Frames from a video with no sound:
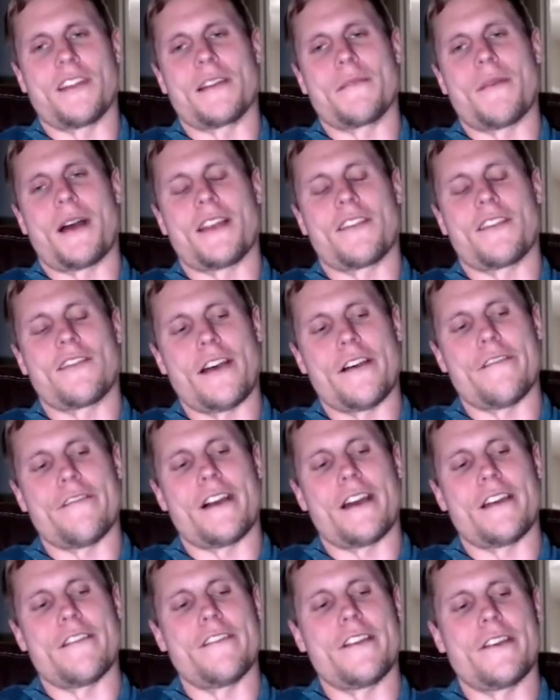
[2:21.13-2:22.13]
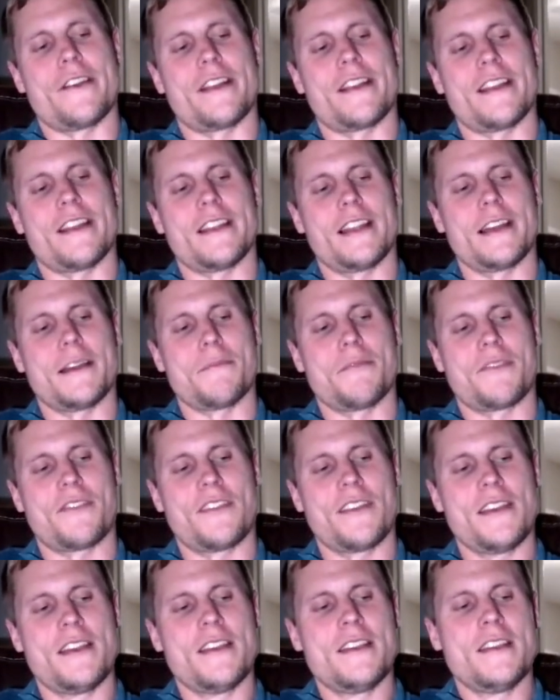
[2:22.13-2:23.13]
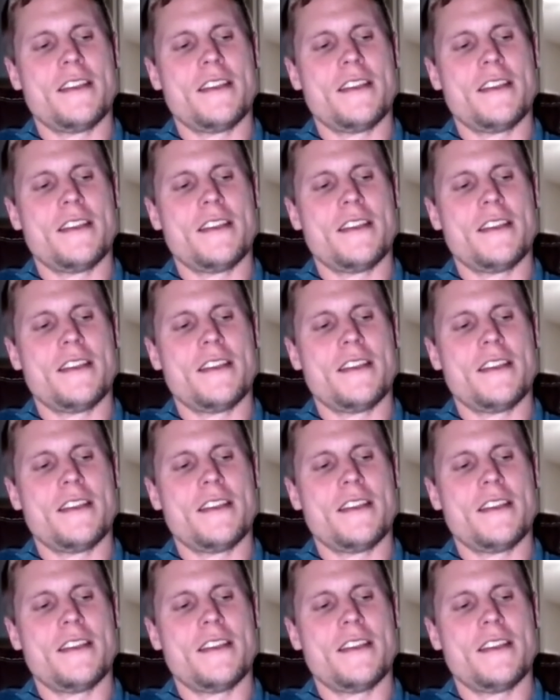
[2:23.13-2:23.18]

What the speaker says: Like myself, I have very thin lips.